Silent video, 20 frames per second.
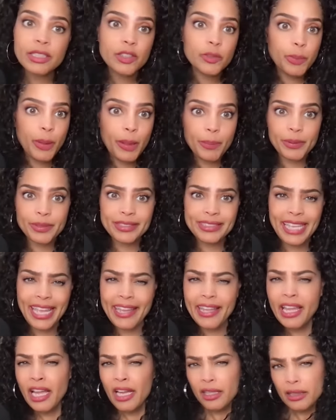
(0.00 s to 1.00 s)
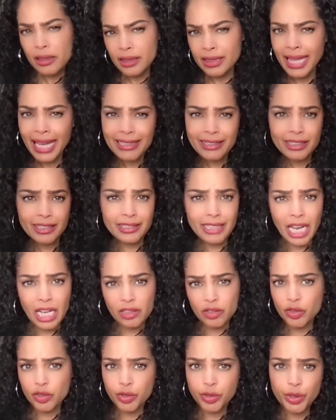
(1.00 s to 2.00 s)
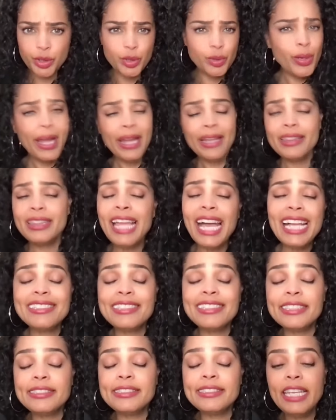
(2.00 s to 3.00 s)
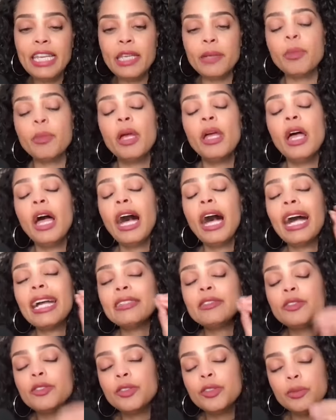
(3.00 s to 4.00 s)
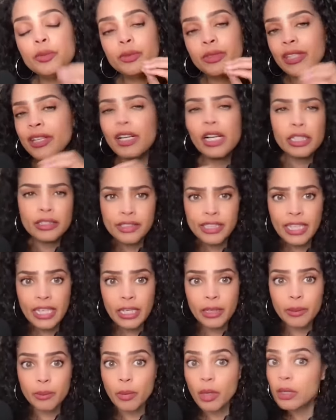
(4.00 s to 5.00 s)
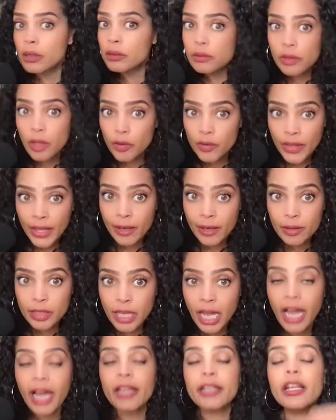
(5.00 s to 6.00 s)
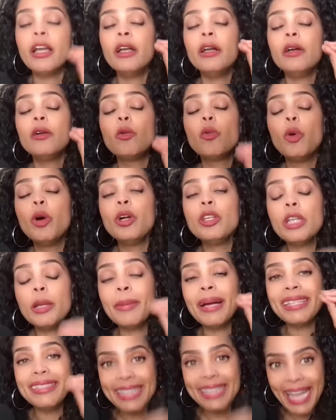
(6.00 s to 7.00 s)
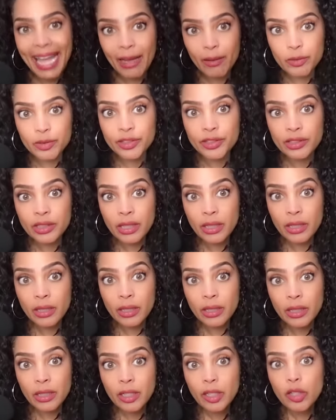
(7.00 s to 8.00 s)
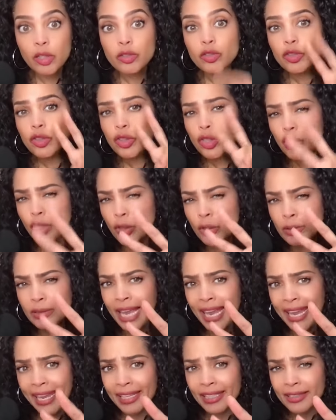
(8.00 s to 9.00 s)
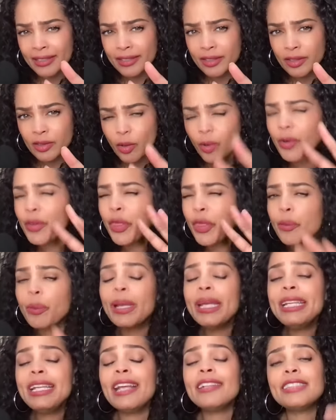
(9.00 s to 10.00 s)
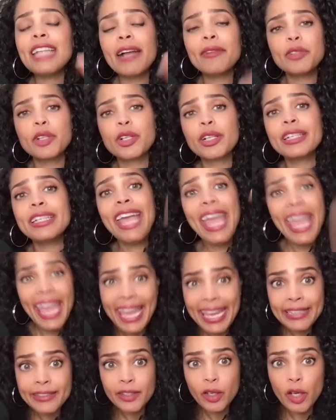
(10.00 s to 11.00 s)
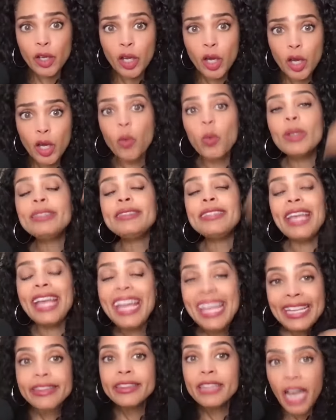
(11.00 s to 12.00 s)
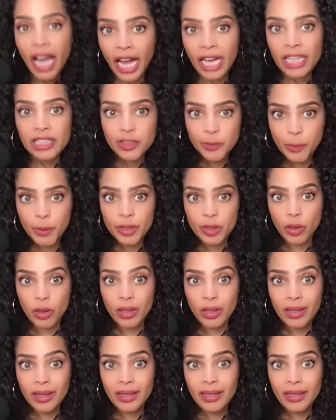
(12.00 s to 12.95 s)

people say, that's not true, that's a team. They're a team. No, they are not. William announced 2 days or 3 days after Kate was in the hospital,